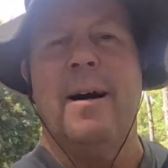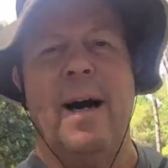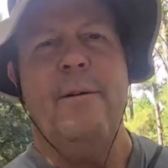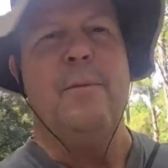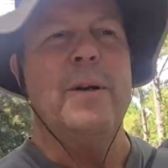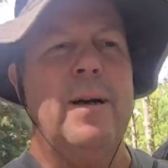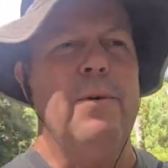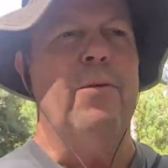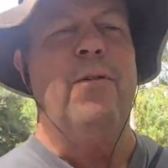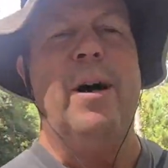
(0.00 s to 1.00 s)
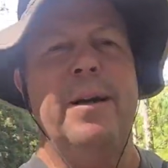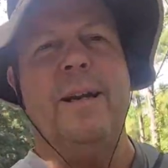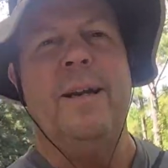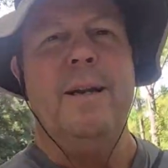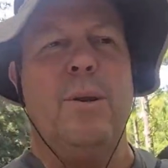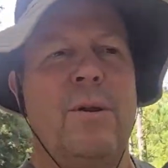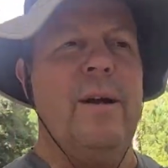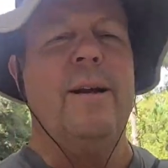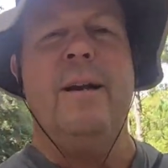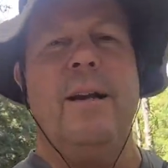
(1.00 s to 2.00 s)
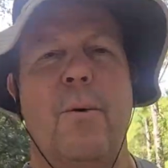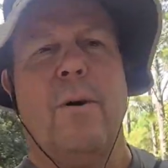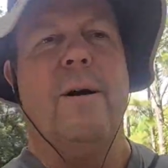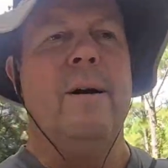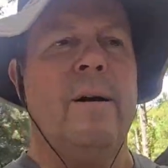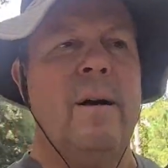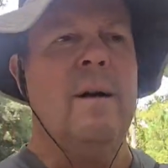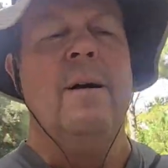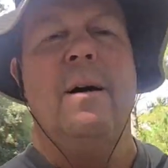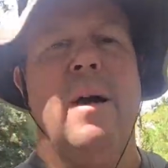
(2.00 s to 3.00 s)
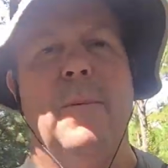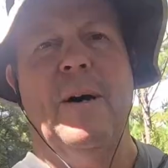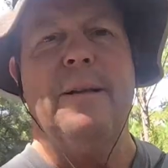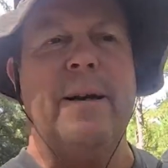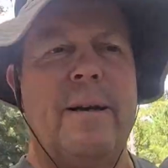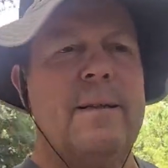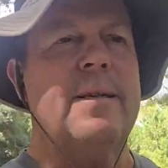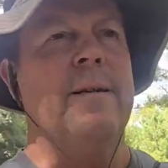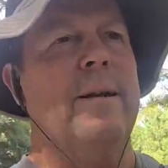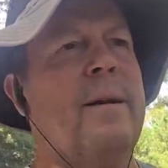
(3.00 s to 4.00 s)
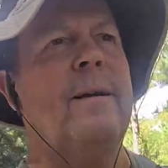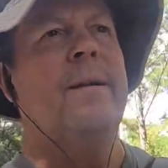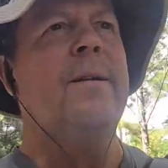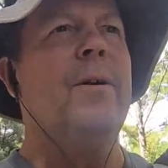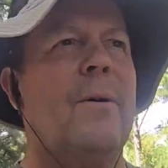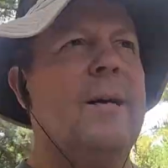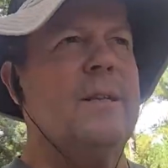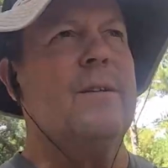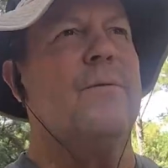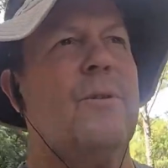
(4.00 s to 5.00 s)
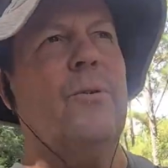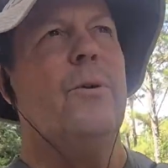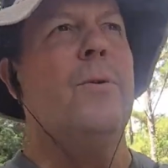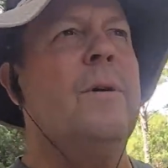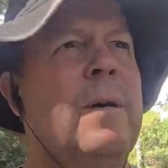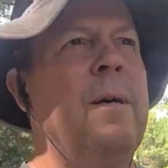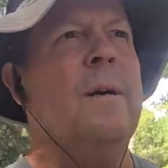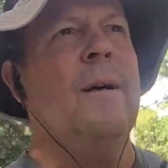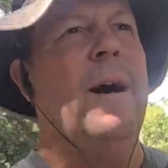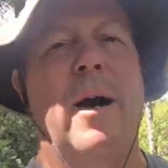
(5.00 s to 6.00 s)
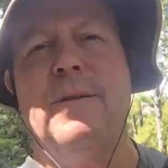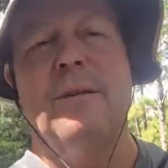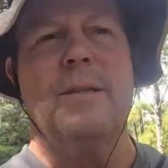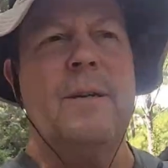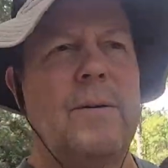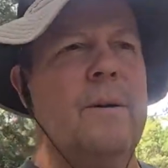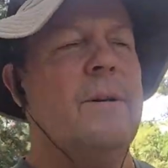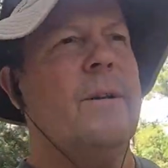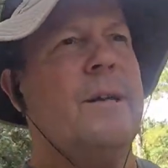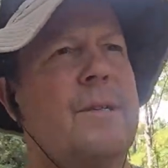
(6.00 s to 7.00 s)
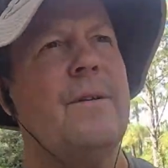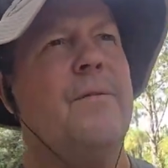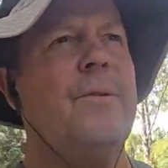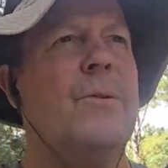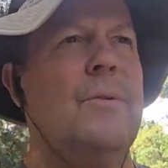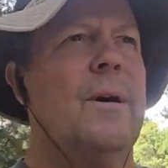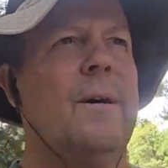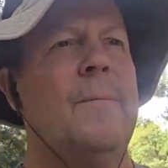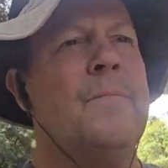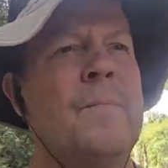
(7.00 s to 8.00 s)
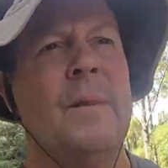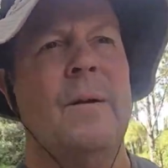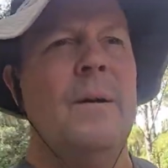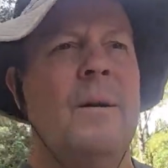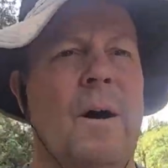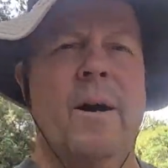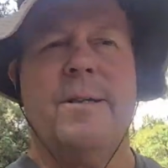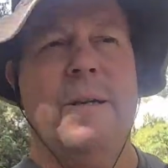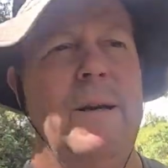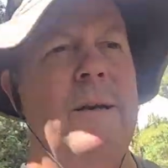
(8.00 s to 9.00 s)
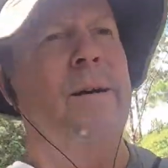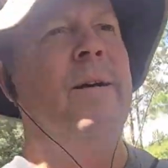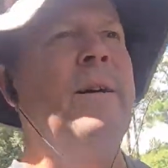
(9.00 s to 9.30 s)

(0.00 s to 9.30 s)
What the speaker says: haven't been able to find anything anywhere about that incident. And, you know, I sift through Al Jazeera and I sift through RT.